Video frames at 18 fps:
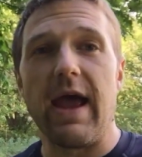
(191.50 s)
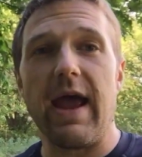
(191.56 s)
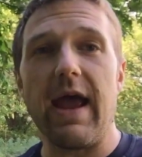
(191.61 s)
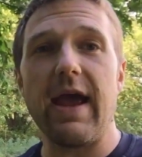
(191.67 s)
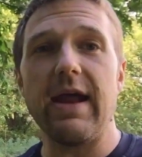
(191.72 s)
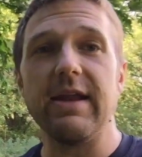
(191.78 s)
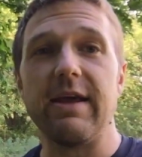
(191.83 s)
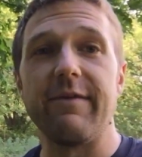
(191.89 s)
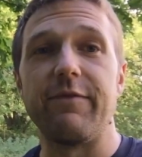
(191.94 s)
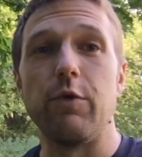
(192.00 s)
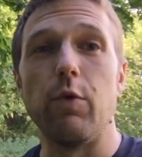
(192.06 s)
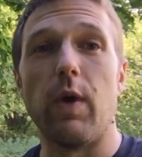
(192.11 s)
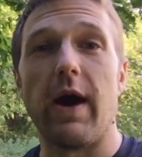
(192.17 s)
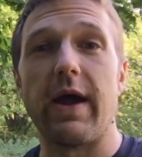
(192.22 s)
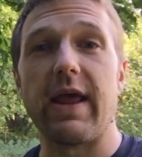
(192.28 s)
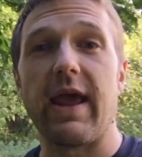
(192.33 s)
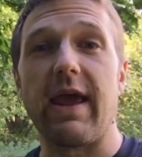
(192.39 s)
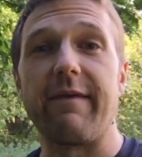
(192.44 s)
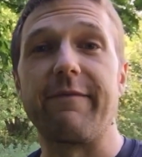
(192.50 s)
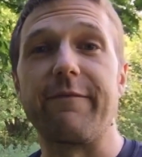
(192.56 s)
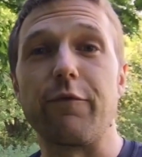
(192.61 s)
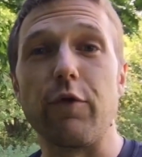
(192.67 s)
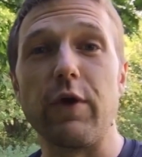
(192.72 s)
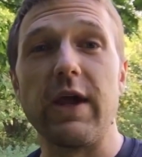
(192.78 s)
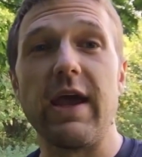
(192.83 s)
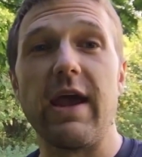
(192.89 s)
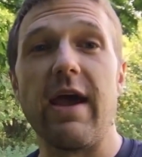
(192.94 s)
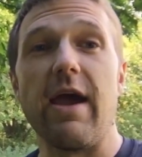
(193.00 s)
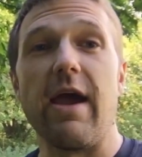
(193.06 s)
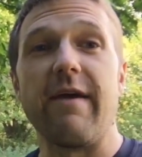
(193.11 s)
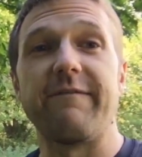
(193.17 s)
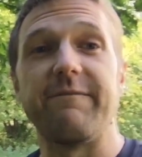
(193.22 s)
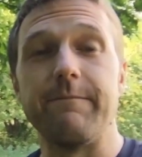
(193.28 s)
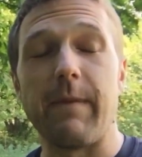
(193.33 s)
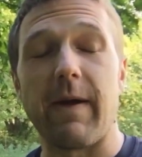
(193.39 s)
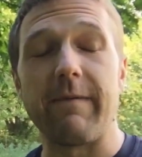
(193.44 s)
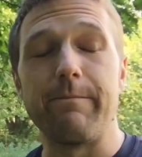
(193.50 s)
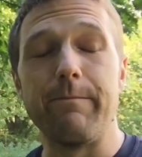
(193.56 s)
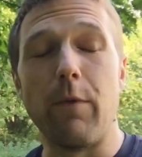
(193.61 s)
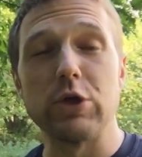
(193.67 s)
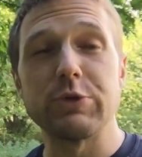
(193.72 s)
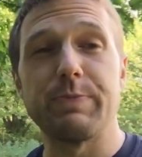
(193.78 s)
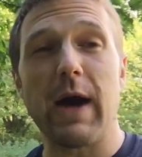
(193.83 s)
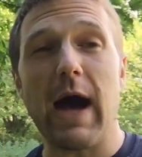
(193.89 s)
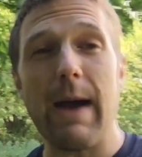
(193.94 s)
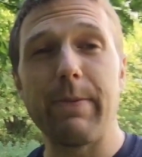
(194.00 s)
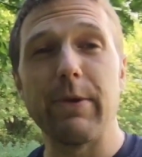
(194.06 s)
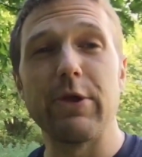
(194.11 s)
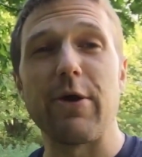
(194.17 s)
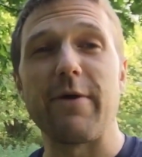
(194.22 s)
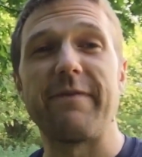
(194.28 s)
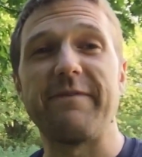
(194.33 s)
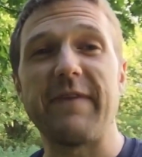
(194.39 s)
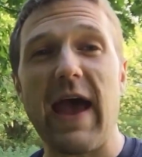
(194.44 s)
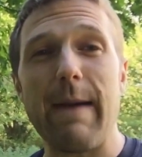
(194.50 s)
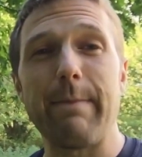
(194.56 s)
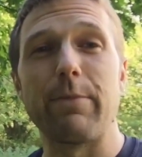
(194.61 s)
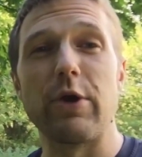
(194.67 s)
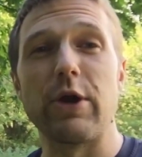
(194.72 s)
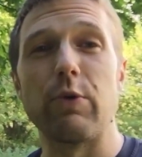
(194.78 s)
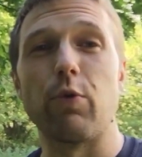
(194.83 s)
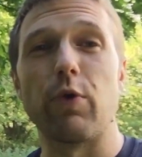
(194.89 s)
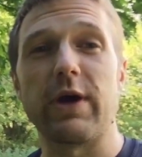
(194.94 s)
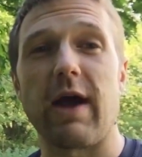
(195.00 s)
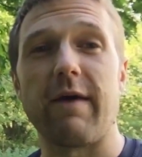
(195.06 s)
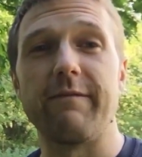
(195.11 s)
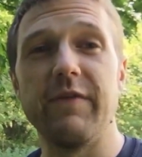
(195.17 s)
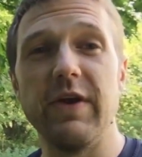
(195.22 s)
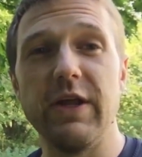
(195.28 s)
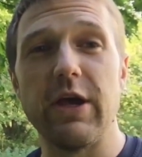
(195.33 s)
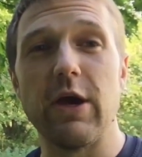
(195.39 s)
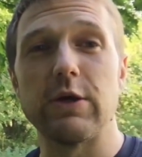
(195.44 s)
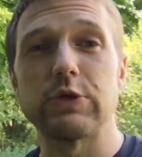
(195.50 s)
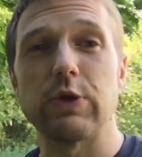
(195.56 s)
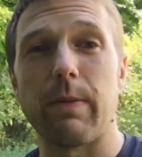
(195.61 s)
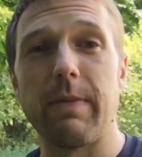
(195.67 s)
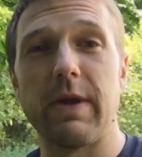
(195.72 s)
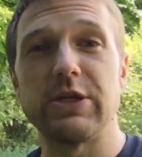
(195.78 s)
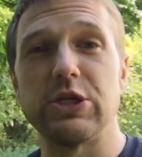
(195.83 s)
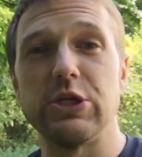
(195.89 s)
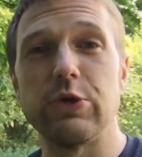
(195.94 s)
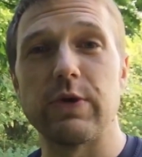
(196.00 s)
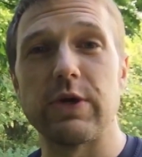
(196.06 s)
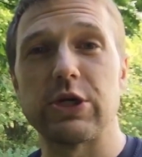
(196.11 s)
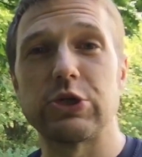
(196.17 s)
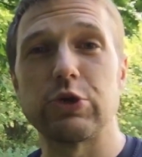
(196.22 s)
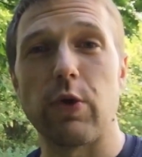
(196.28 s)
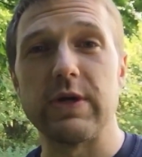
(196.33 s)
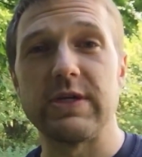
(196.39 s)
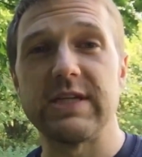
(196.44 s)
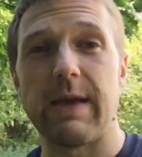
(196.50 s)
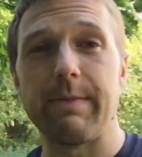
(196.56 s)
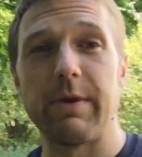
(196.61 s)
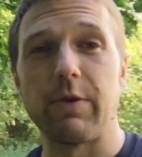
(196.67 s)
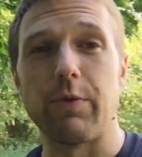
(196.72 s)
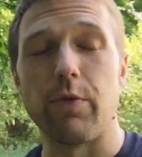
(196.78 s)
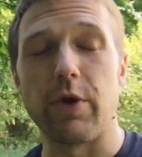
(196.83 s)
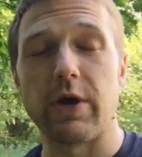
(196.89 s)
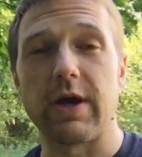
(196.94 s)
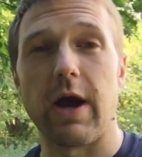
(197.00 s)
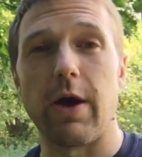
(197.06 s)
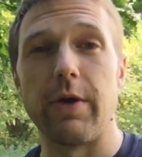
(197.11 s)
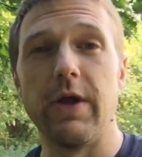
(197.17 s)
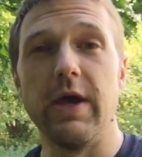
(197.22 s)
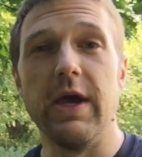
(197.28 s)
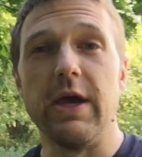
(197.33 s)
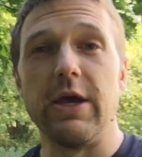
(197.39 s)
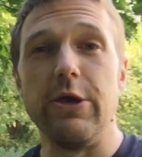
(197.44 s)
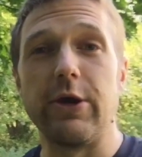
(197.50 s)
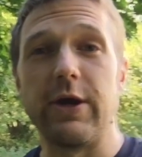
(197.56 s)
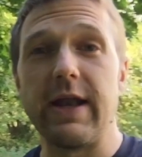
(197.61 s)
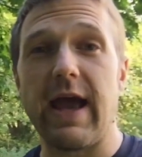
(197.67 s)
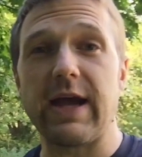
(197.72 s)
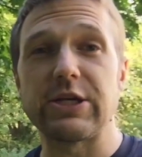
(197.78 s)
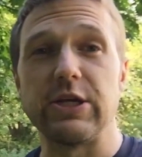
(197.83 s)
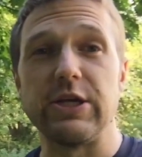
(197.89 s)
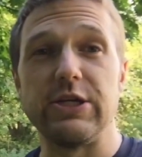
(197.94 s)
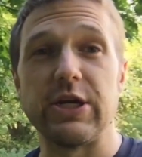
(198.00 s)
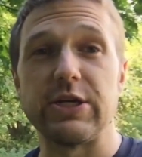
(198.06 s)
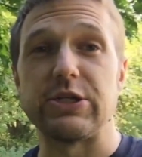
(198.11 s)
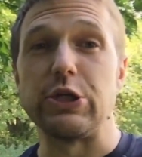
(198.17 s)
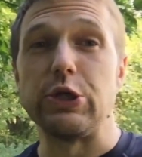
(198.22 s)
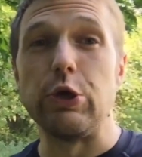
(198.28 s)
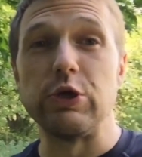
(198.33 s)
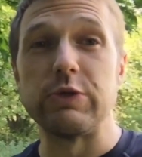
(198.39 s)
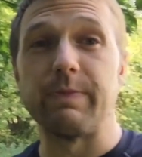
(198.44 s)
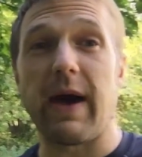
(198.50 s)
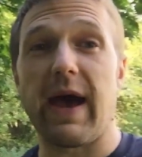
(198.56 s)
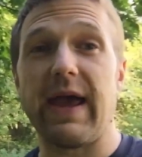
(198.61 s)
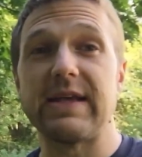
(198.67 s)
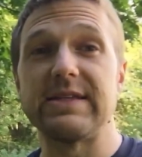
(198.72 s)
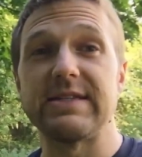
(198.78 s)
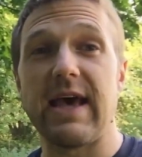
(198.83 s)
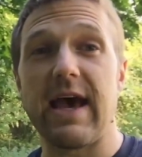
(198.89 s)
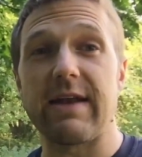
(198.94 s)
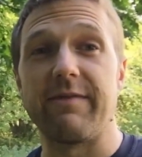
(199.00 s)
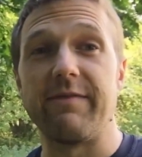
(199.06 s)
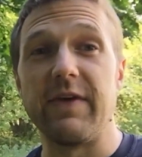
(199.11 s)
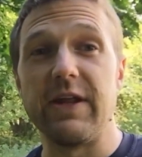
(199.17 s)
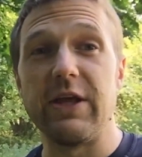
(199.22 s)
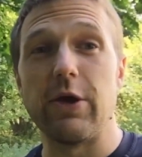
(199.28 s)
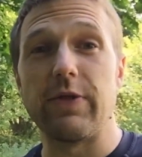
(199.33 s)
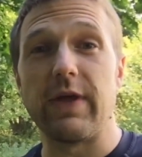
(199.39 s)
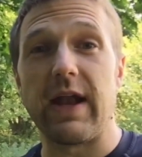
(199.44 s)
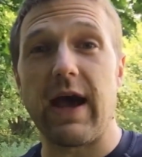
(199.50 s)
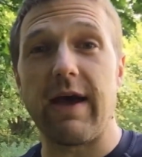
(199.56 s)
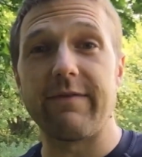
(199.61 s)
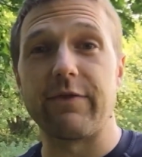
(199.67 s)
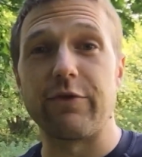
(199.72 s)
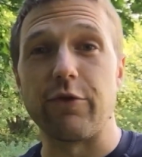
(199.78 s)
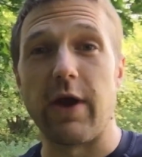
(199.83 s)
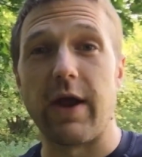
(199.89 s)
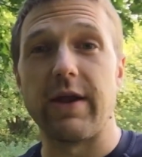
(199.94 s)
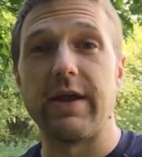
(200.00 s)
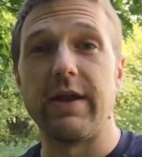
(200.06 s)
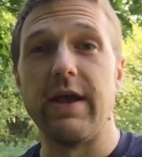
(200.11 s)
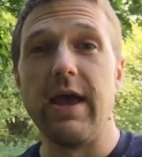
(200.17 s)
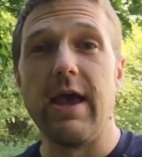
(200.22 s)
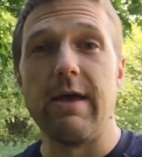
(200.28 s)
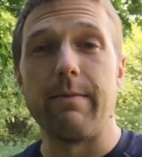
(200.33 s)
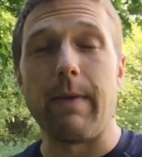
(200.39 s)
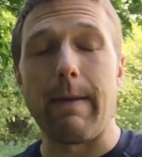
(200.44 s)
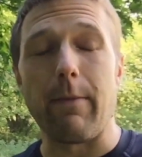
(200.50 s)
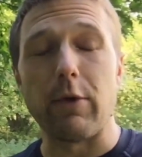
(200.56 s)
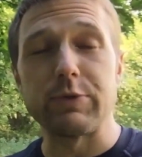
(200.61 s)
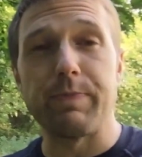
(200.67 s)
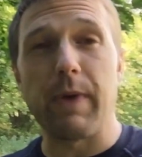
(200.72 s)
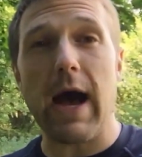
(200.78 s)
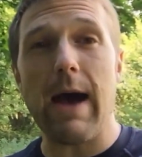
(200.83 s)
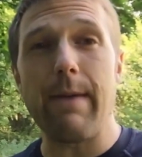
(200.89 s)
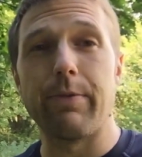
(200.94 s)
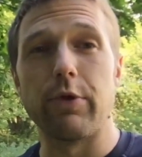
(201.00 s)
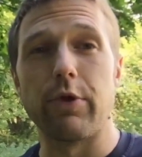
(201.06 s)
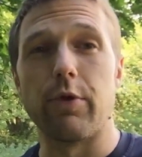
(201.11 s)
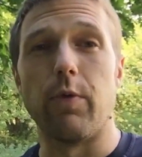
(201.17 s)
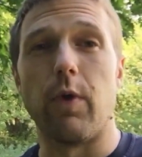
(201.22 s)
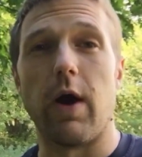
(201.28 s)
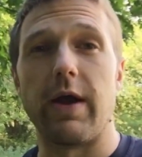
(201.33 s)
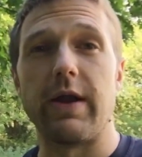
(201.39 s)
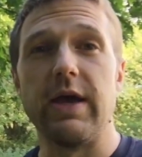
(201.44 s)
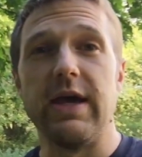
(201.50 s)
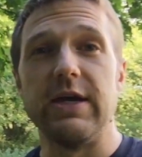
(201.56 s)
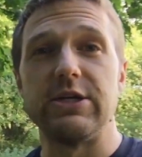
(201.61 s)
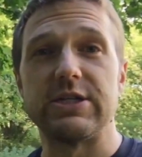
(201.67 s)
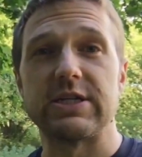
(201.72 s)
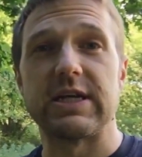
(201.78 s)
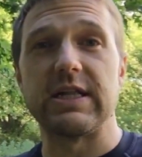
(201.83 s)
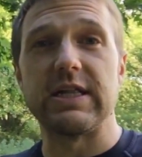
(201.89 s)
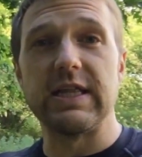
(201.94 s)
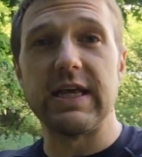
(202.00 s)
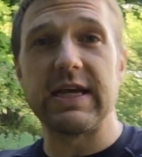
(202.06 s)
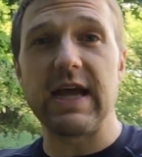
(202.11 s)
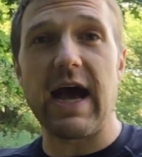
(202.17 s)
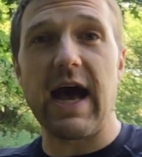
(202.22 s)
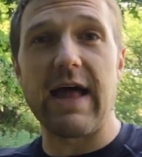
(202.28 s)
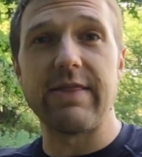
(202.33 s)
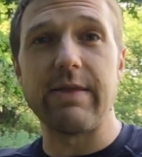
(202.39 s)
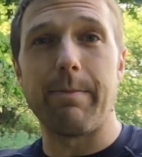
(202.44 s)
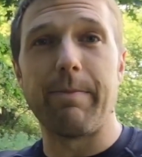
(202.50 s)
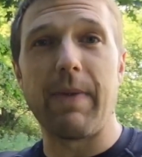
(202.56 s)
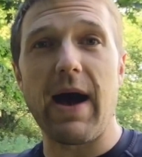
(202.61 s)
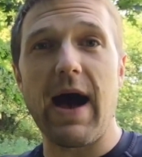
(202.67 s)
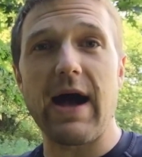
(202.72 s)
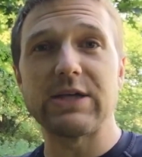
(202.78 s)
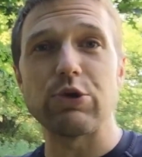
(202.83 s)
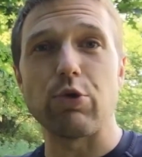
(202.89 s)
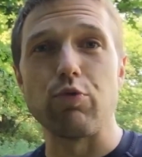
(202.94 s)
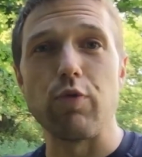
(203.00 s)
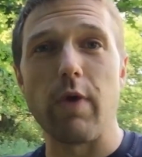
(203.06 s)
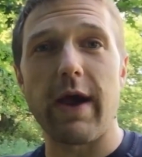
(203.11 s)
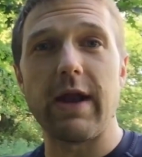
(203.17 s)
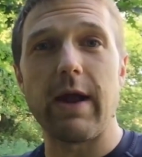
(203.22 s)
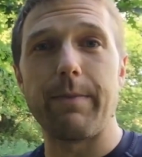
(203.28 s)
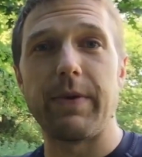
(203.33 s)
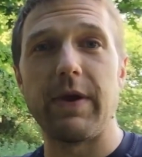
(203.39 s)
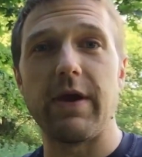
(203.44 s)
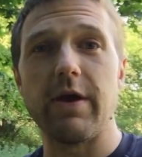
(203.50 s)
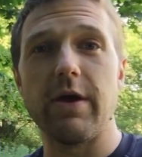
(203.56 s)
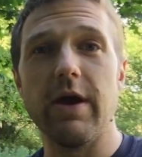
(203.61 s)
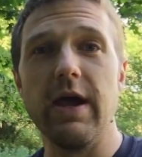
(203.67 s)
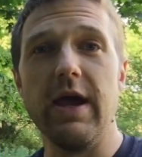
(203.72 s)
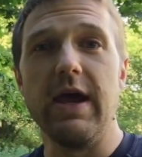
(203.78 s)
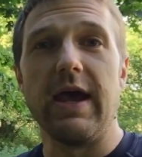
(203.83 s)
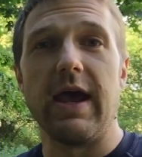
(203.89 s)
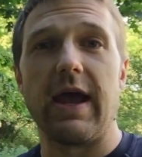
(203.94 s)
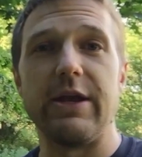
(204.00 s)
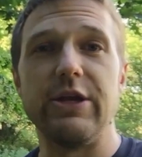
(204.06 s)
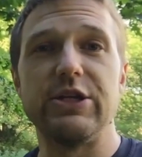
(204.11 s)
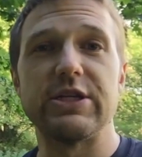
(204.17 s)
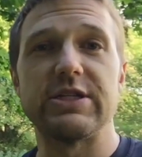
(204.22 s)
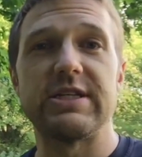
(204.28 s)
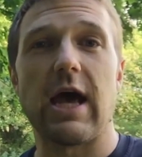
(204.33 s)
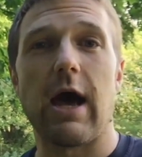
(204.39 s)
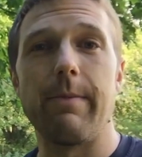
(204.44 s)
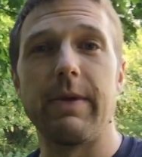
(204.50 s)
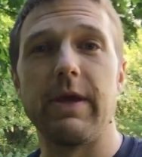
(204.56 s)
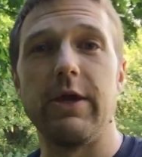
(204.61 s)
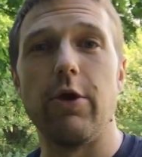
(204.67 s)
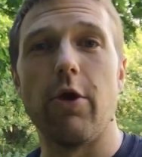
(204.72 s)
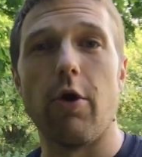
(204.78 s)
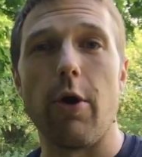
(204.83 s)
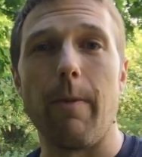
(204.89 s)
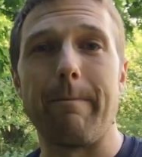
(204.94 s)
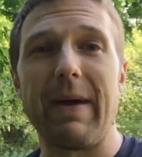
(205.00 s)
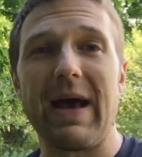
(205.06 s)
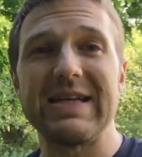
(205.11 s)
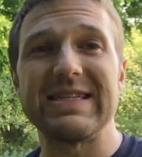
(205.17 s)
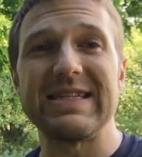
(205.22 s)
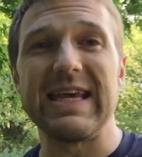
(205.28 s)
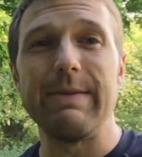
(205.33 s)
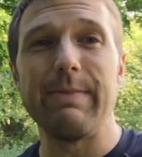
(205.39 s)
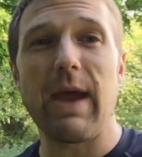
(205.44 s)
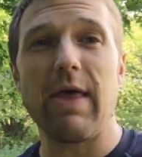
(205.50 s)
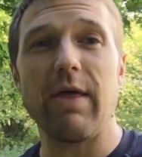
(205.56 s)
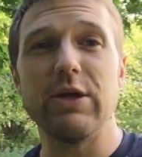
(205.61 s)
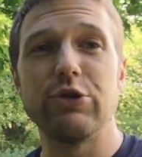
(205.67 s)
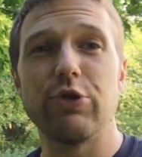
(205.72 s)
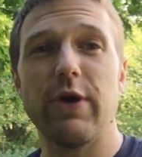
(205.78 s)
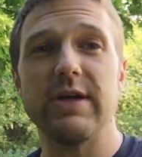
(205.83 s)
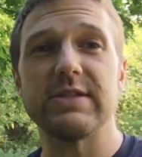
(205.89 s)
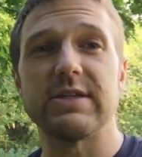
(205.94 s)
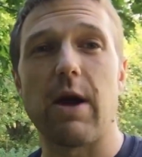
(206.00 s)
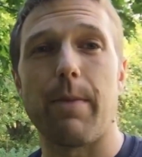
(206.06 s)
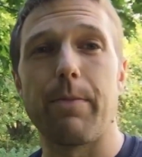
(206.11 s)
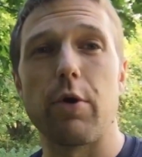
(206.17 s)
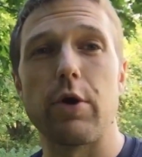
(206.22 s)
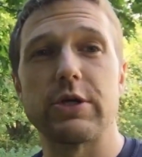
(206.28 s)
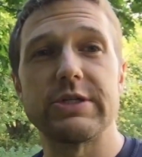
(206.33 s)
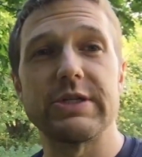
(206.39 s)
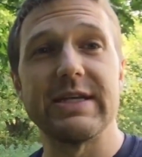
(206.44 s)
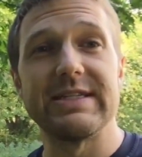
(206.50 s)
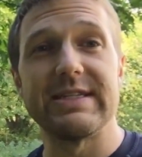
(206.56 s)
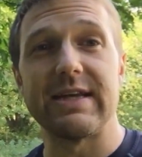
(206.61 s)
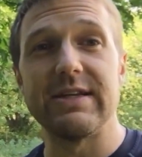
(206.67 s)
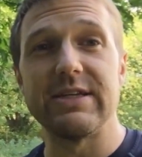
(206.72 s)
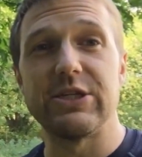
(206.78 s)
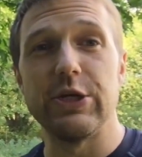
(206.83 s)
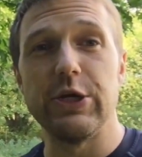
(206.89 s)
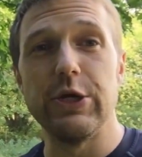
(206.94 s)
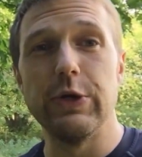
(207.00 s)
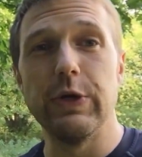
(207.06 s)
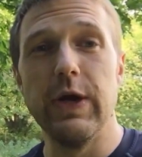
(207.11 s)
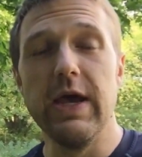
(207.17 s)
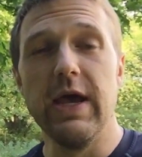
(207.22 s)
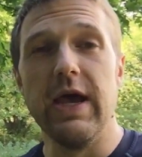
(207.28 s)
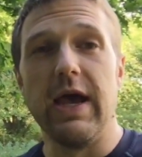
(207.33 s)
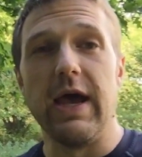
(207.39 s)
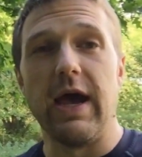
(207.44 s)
And if you want a free, my most popular fat burning workout video, so I mentioned doing a short 10 minute workout, you can actually just use my exact video that I've created, my most popular one. Just click on the box right up here and you just tell me your best email address and I'll personally send it to you